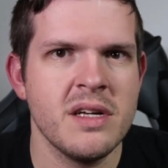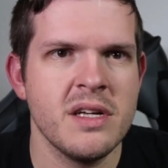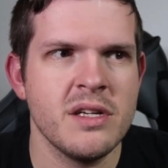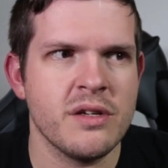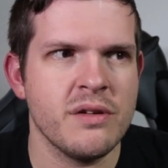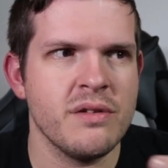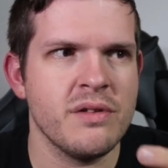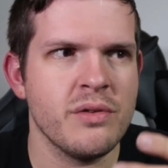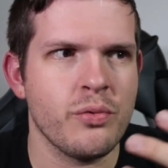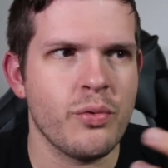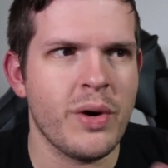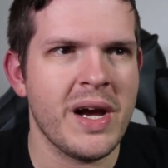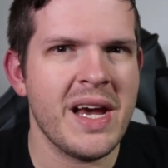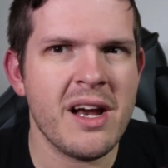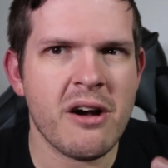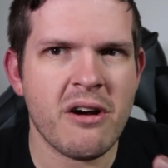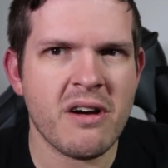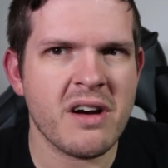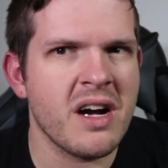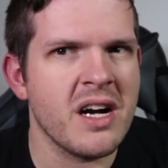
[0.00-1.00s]
to the way
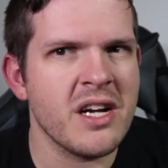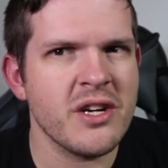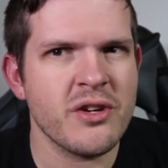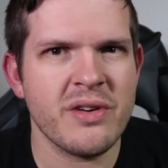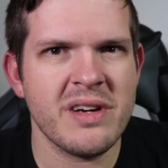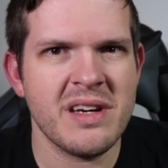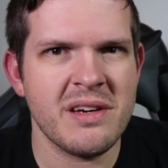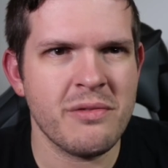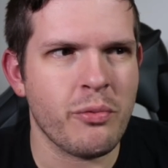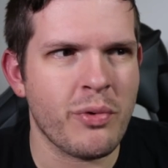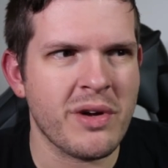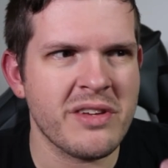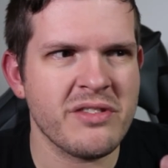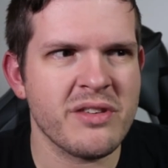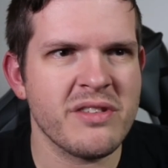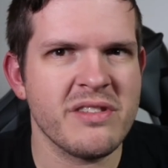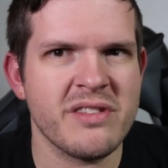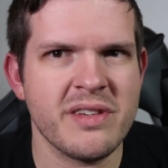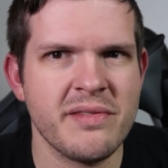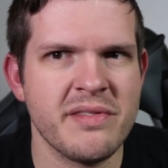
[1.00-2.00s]
our country and
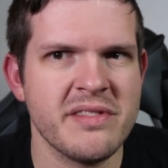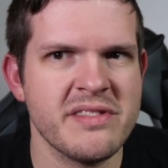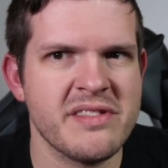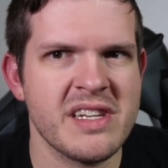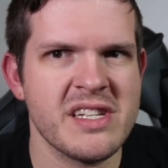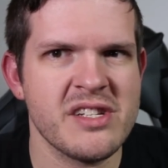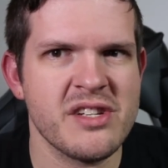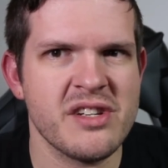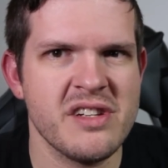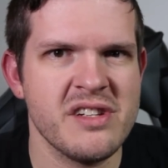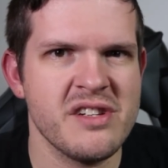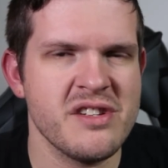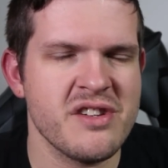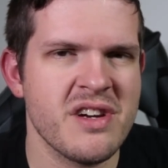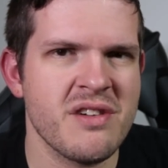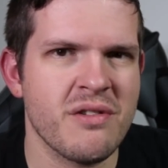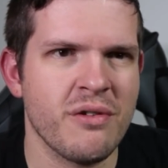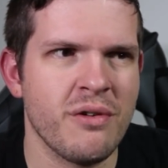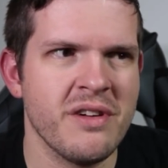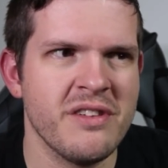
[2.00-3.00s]
Western civilization in
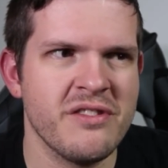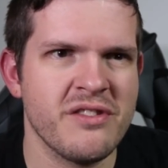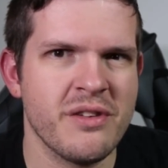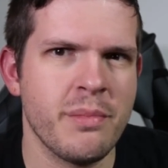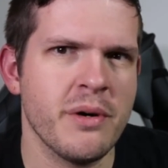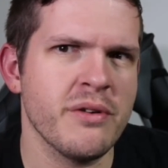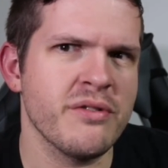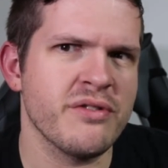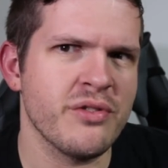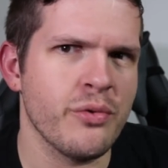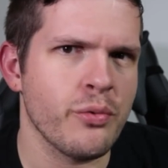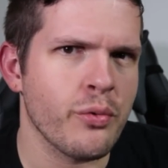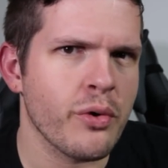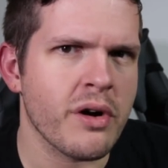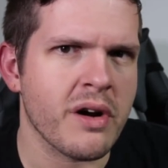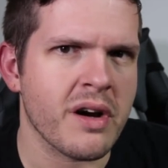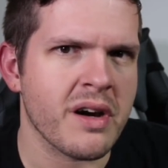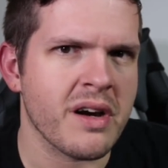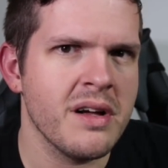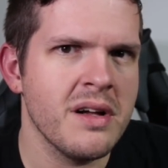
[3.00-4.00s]
general is supposed to
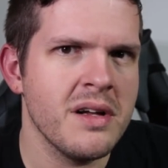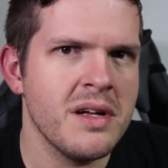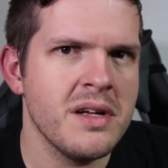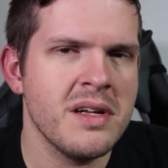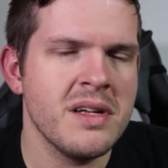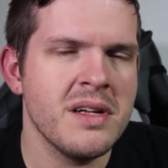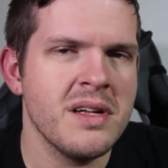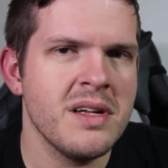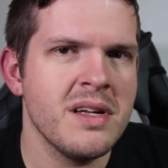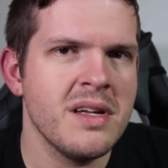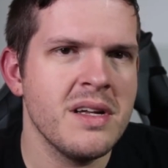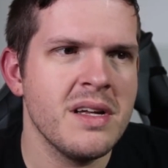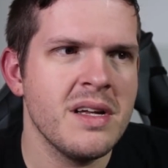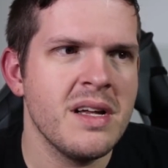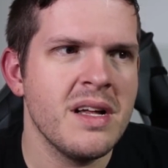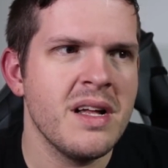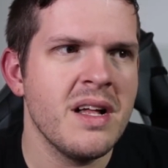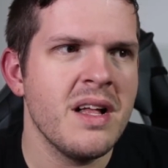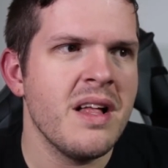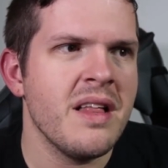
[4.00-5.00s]
work.
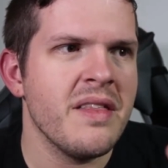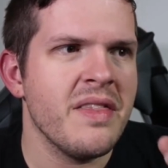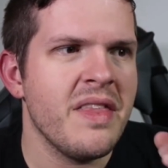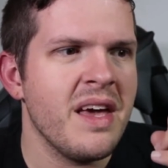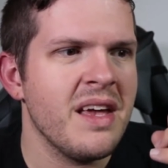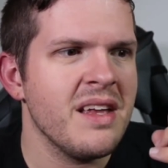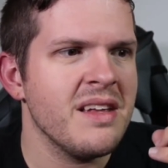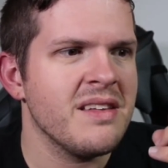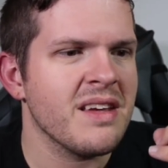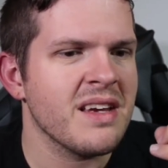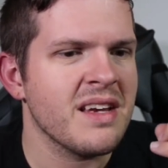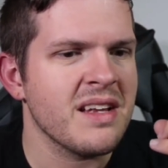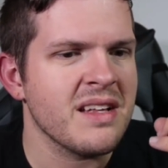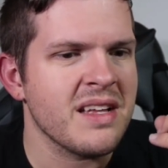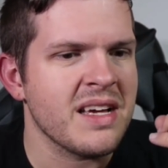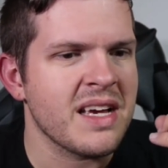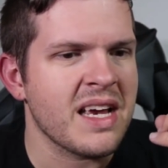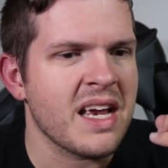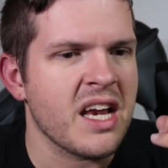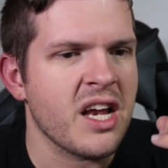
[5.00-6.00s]
That it's
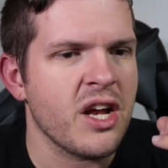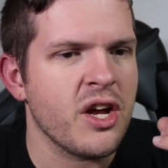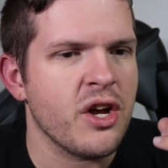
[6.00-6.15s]
like,